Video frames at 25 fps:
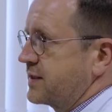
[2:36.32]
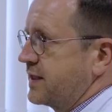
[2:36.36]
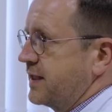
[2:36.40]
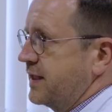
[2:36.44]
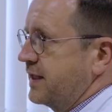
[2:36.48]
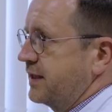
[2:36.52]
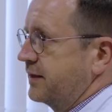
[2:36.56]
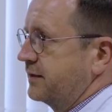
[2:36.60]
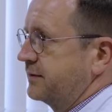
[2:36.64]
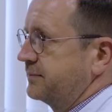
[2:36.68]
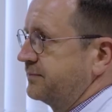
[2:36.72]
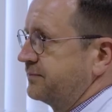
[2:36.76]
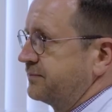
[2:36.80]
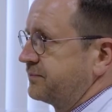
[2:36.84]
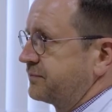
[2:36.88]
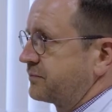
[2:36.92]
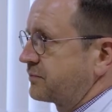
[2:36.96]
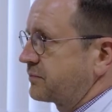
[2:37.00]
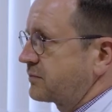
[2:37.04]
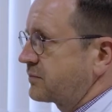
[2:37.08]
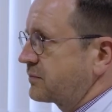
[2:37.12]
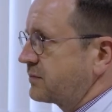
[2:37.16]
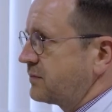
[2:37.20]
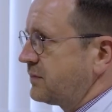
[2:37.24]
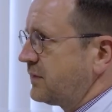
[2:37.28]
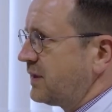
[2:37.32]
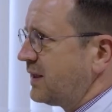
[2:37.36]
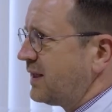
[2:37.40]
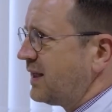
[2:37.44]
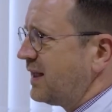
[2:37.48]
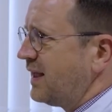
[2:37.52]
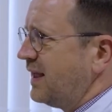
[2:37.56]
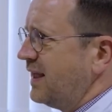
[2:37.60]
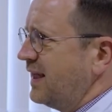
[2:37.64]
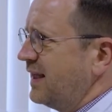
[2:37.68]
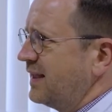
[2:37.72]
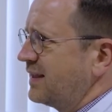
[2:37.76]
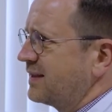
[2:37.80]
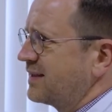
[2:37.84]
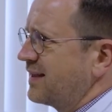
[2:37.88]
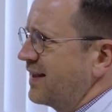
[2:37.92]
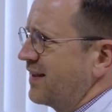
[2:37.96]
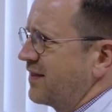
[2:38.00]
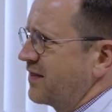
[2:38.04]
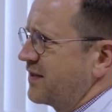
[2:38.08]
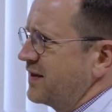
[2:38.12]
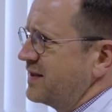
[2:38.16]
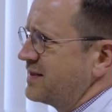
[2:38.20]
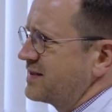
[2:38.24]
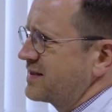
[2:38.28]
here. And
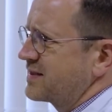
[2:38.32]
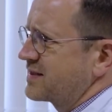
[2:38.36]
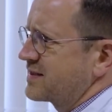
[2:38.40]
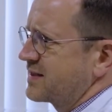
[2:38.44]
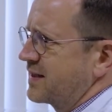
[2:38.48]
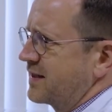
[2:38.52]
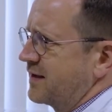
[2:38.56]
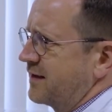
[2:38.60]
this is a